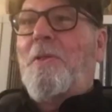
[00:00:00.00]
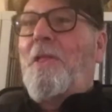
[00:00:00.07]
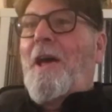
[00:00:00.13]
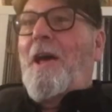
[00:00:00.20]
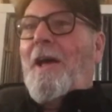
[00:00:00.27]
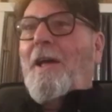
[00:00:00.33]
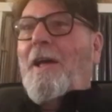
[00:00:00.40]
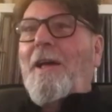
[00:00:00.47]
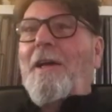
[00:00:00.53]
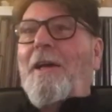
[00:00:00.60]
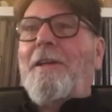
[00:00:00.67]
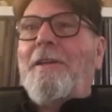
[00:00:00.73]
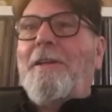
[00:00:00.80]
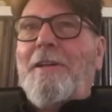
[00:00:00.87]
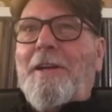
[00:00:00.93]
that,
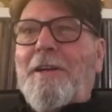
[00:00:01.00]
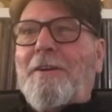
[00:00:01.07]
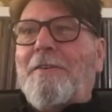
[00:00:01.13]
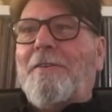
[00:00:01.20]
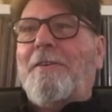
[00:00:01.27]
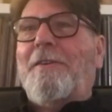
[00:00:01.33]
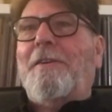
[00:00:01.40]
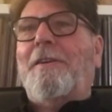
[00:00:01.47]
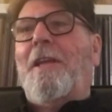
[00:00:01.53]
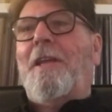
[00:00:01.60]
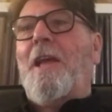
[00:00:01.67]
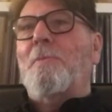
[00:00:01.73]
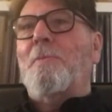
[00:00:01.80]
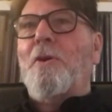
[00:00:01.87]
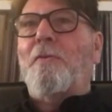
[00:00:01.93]

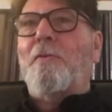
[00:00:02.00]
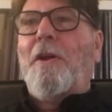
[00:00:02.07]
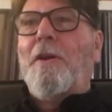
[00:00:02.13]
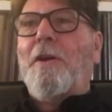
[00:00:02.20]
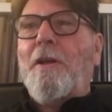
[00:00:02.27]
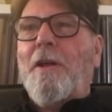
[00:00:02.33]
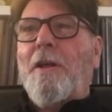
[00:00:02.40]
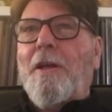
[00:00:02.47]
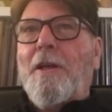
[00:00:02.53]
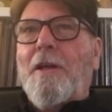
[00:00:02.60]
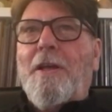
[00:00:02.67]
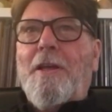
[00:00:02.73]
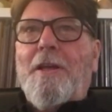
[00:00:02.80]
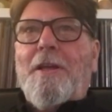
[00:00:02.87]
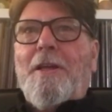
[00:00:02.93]
game over.
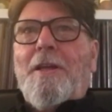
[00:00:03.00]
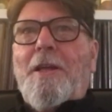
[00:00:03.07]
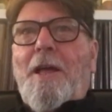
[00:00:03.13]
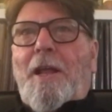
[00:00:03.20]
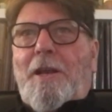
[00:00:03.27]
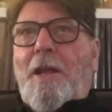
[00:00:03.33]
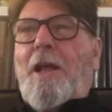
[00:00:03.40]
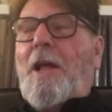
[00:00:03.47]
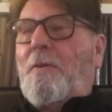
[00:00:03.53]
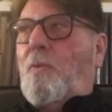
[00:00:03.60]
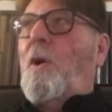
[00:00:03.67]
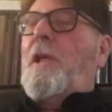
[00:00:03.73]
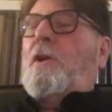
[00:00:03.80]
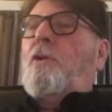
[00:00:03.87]
And I'd wake